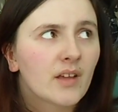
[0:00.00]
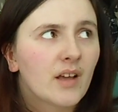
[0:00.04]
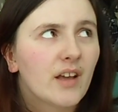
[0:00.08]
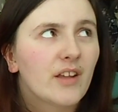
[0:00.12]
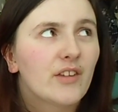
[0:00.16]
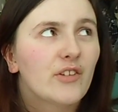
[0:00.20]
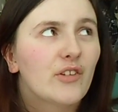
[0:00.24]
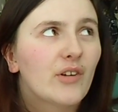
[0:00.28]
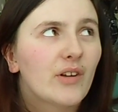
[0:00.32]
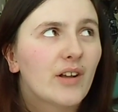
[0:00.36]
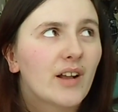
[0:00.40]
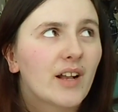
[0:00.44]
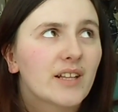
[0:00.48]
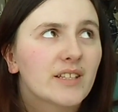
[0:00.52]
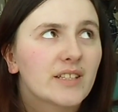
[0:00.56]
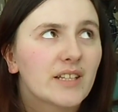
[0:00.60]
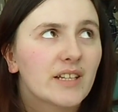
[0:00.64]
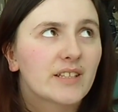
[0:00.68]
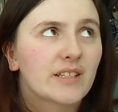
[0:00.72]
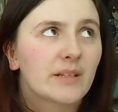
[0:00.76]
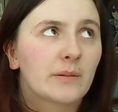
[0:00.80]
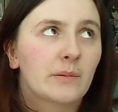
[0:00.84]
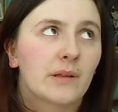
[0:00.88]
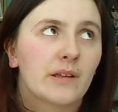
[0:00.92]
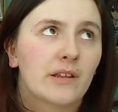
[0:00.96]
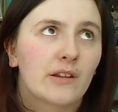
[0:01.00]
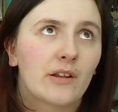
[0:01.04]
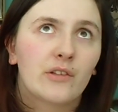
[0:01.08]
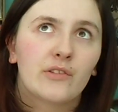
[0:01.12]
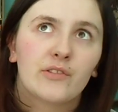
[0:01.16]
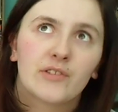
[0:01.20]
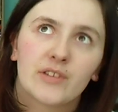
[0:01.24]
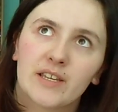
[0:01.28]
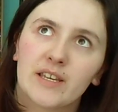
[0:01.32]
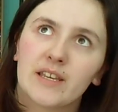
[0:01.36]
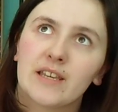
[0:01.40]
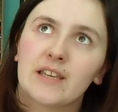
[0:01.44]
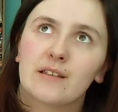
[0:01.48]
And then I started to
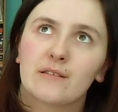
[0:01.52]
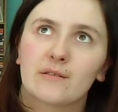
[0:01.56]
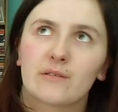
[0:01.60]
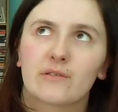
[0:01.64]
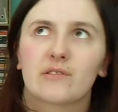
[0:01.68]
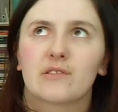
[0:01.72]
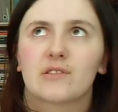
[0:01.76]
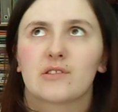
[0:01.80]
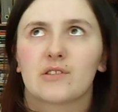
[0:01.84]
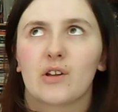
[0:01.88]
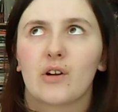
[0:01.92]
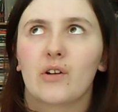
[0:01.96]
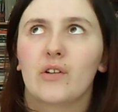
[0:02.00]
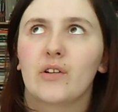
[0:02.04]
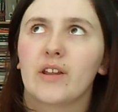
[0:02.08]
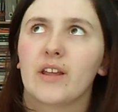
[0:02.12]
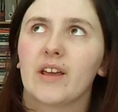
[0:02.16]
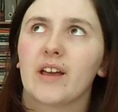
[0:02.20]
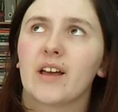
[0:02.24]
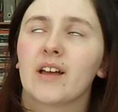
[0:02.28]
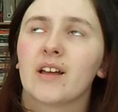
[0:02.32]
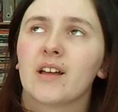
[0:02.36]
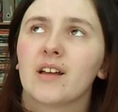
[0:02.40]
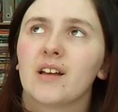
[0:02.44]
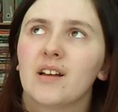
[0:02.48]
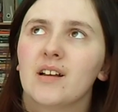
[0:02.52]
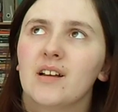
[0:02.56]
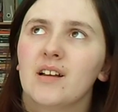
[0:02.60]
teen dystonia,